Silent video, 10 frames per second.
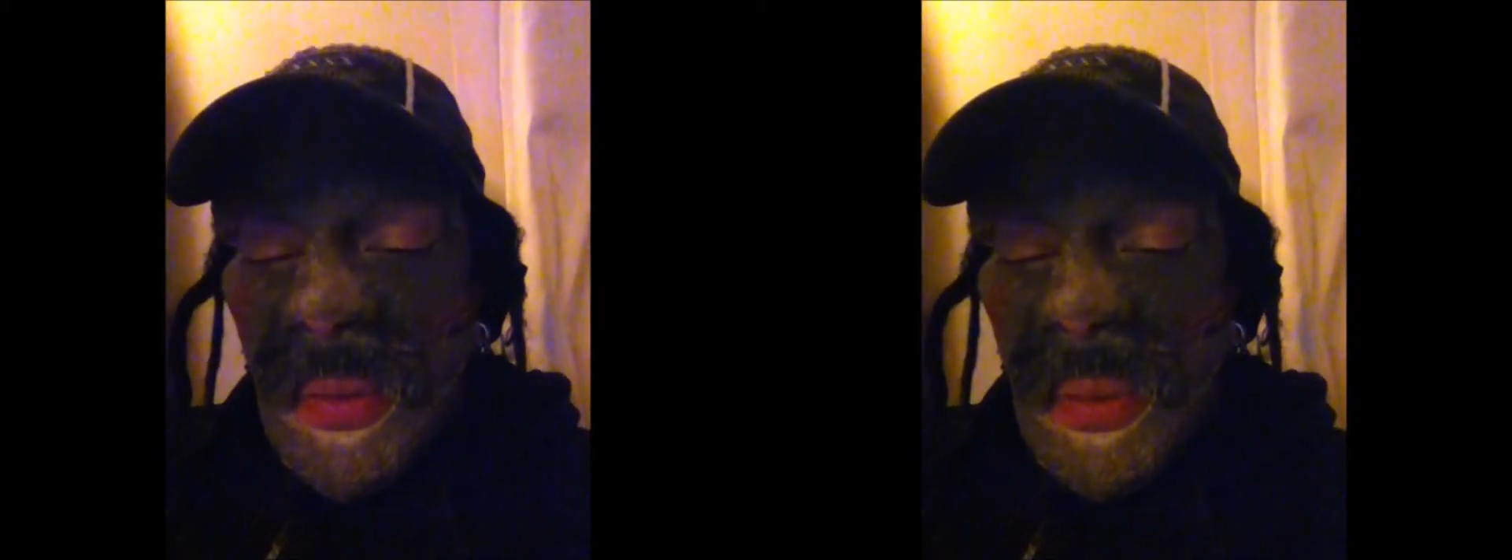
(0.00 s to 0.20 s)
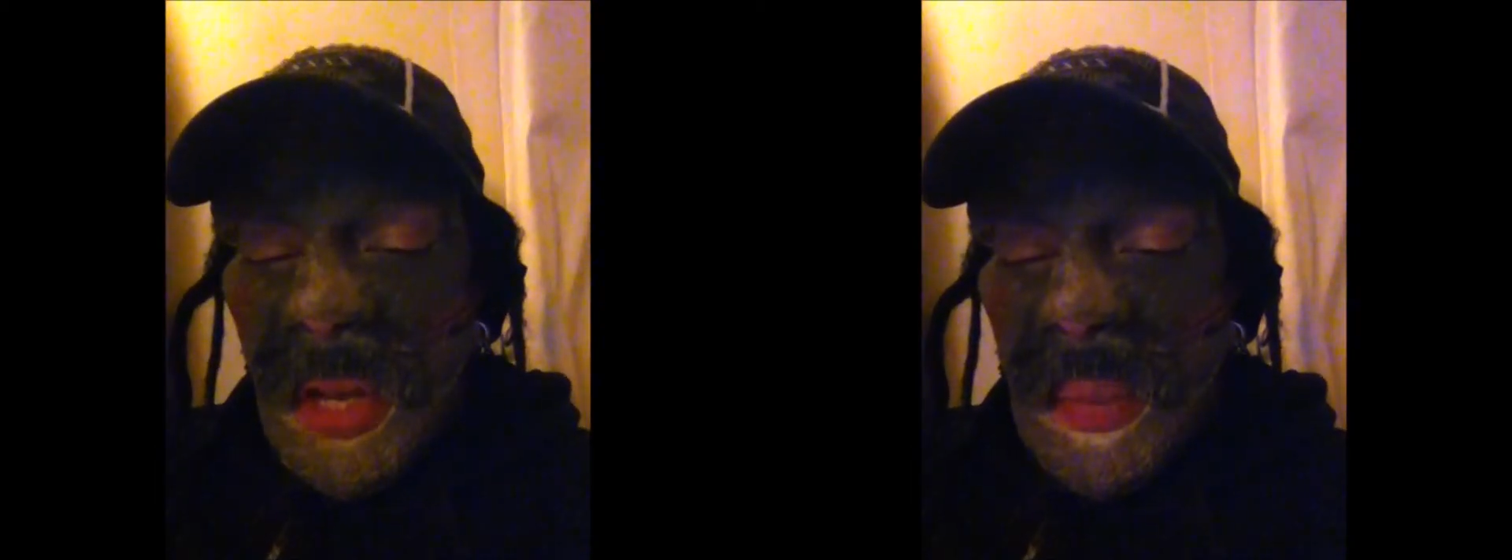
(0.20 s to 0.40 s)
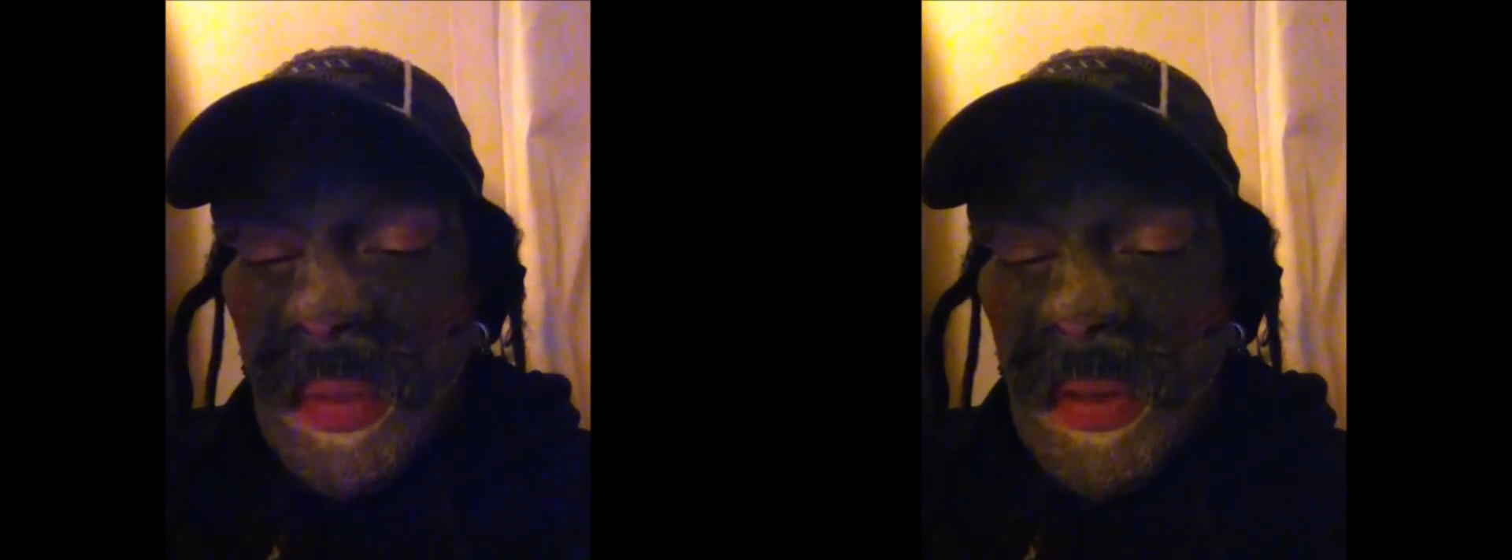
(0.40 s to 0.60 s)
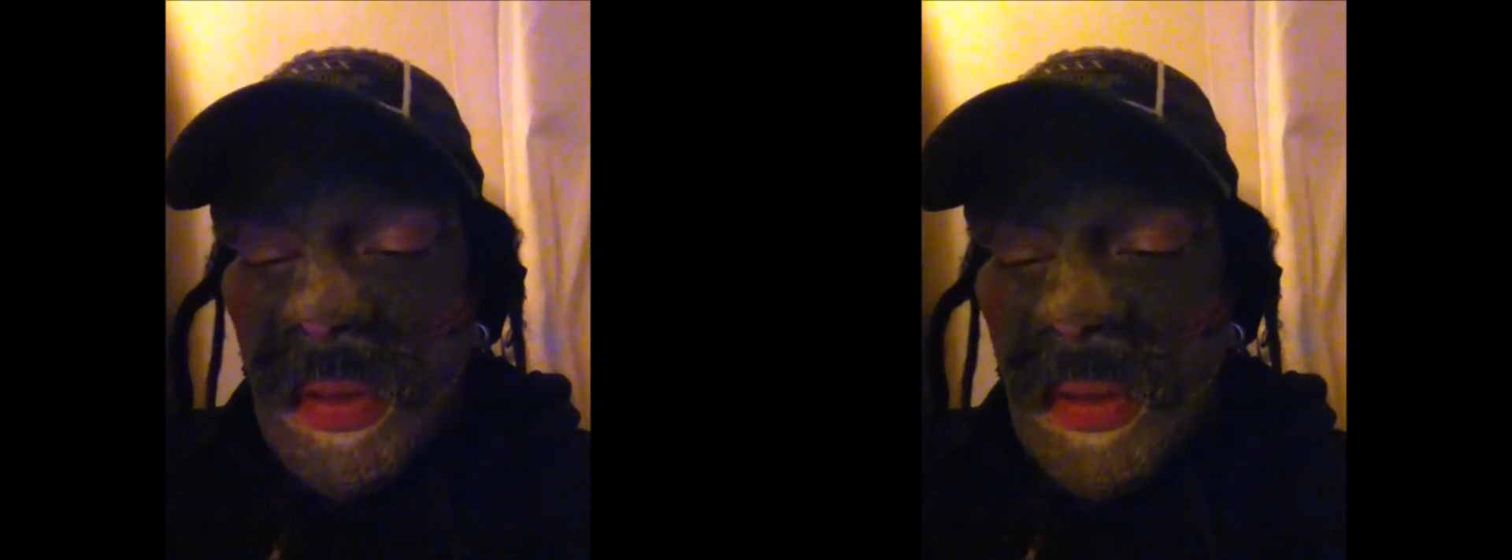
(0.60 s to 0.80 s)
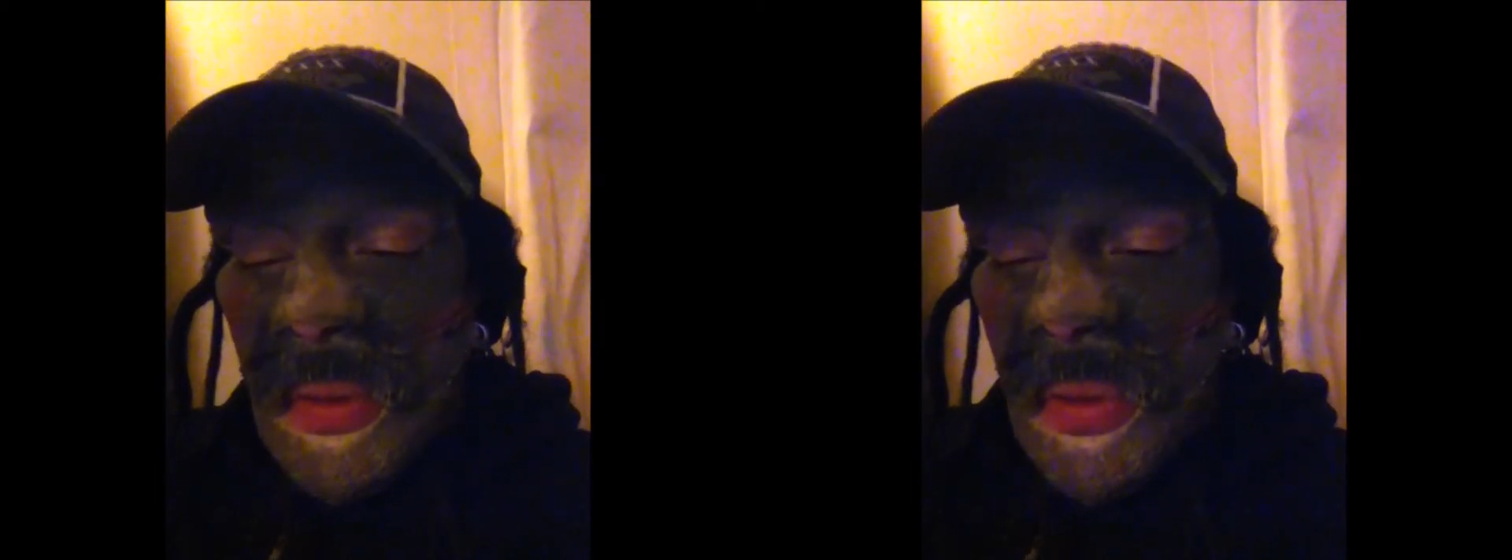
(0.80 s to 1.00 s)
What happened?
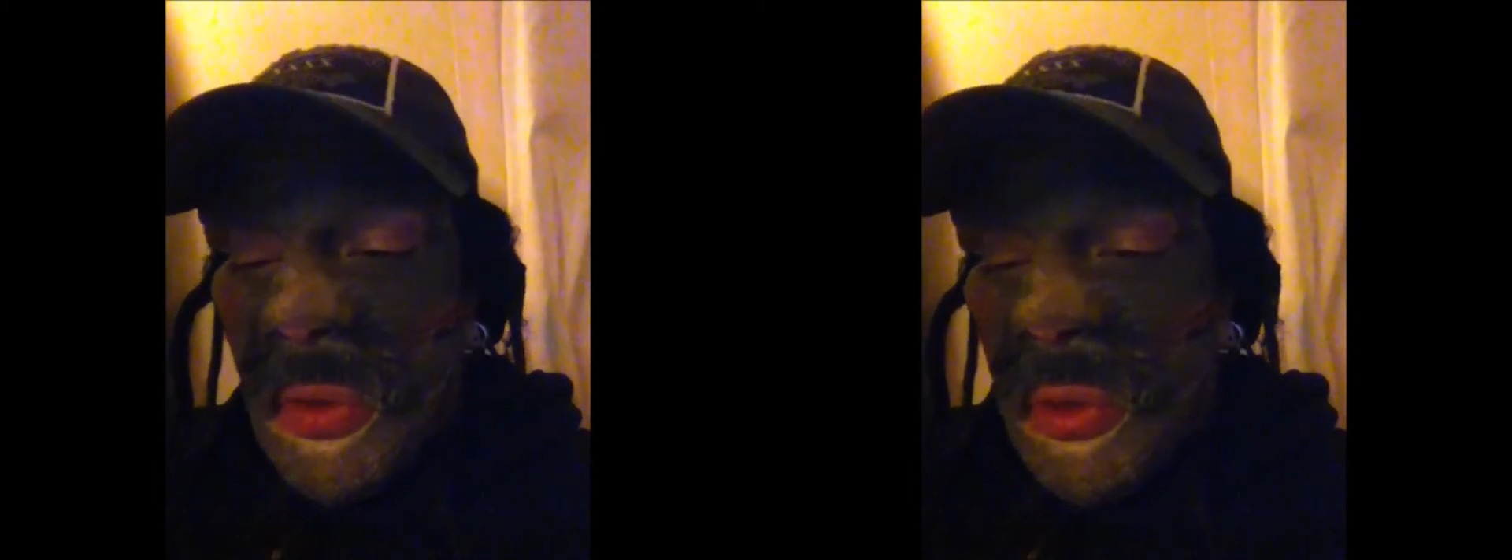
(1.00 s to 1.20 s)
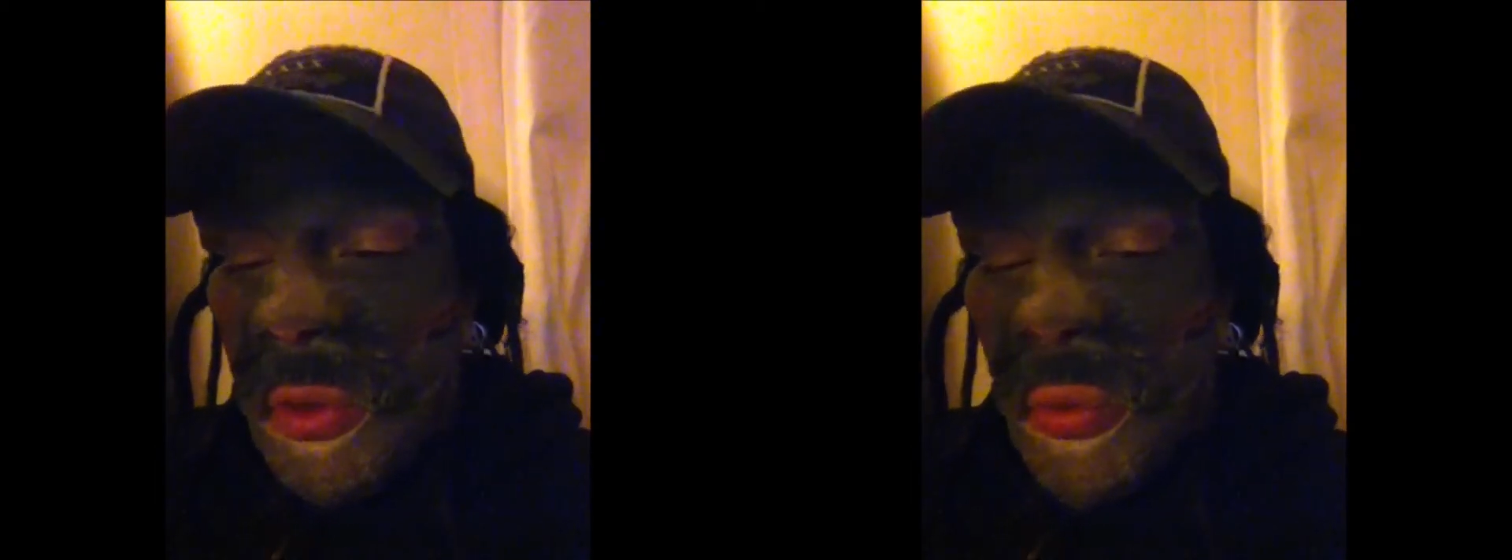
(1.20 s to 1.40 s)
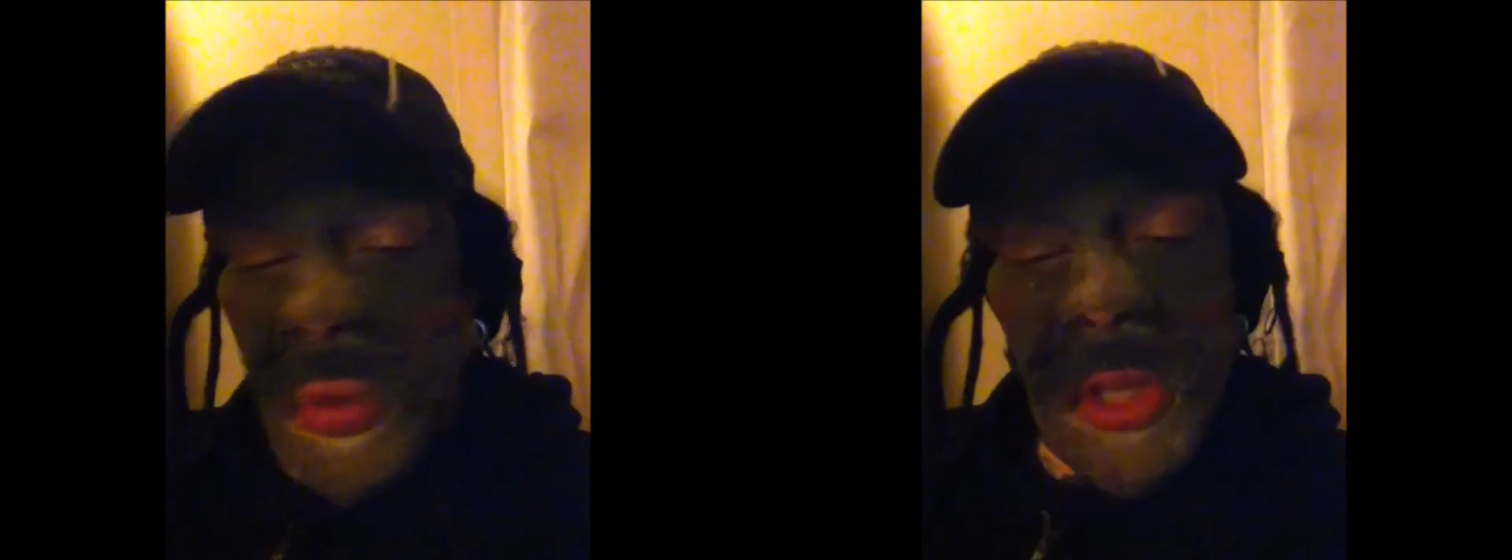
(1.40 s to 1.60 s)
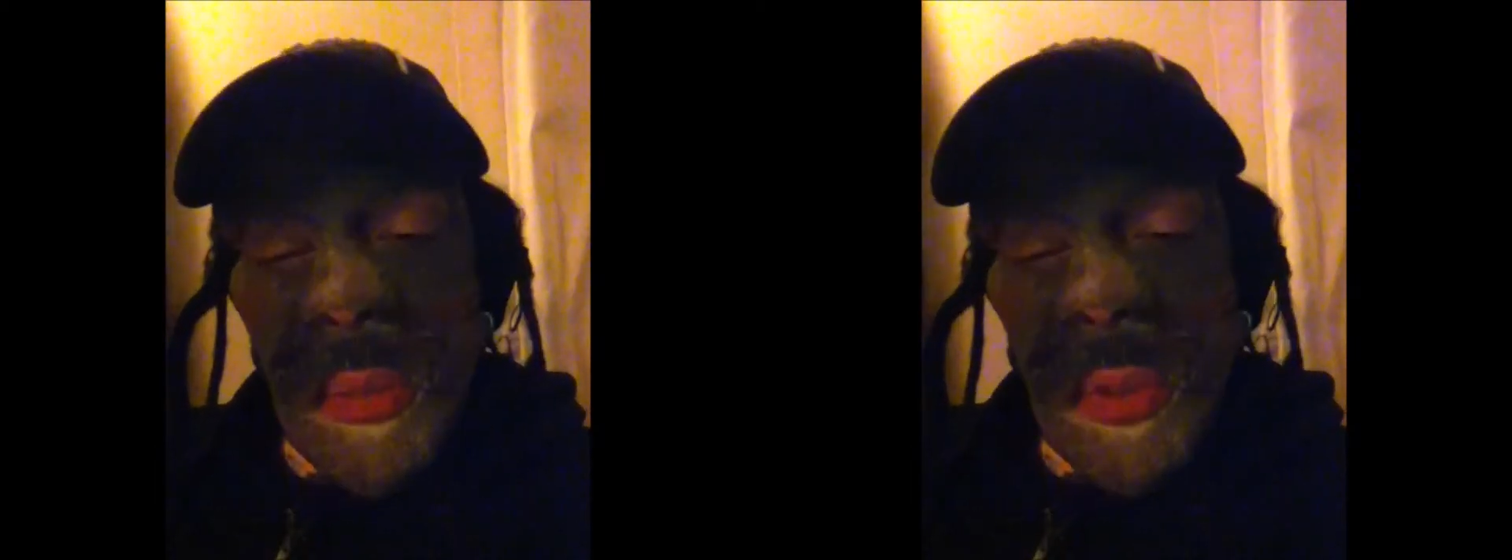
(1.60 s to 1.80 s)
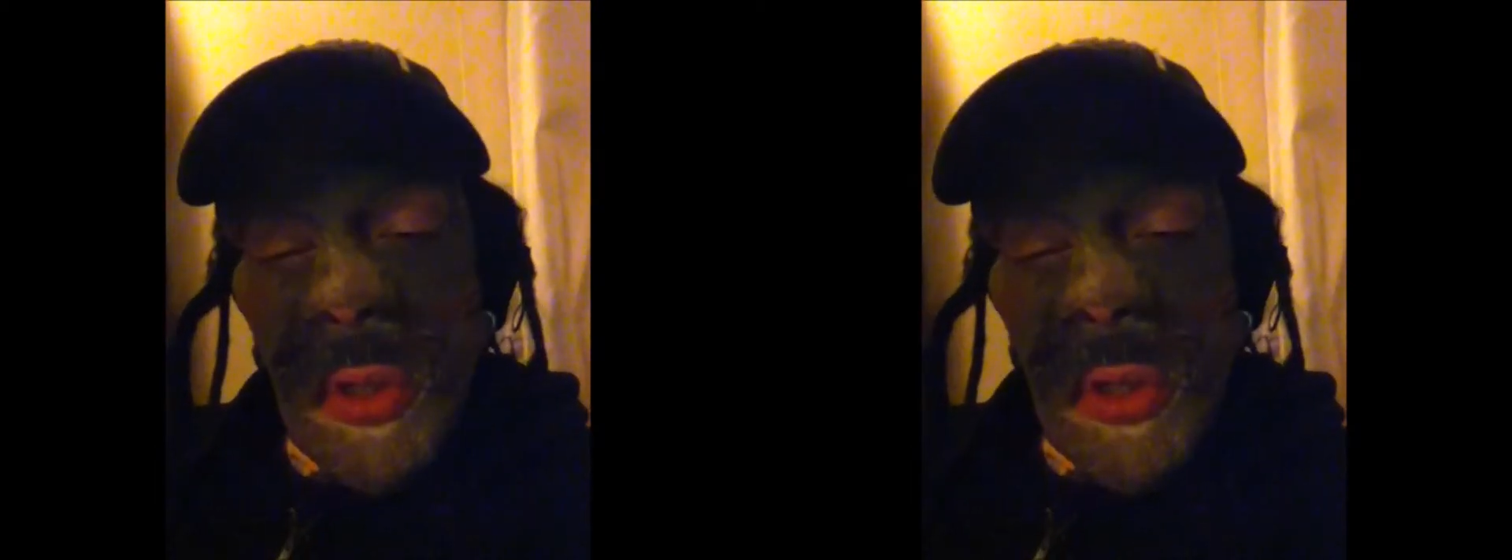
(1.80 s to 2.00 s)
Read the
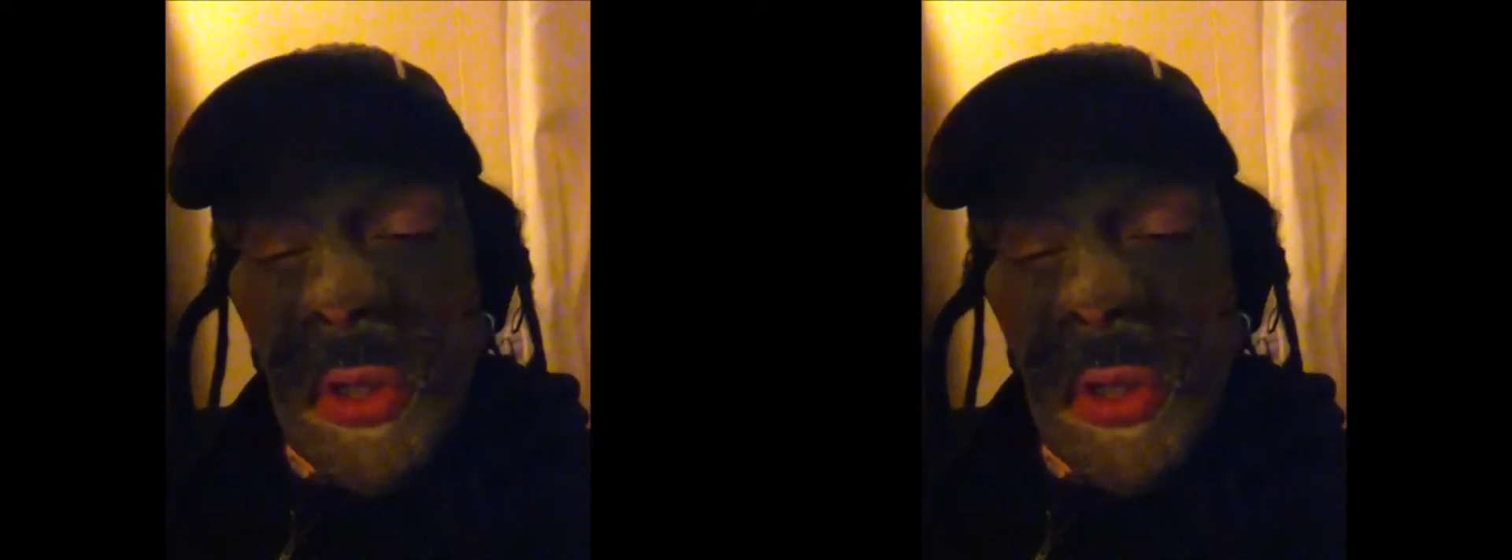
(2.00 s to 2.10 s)
book.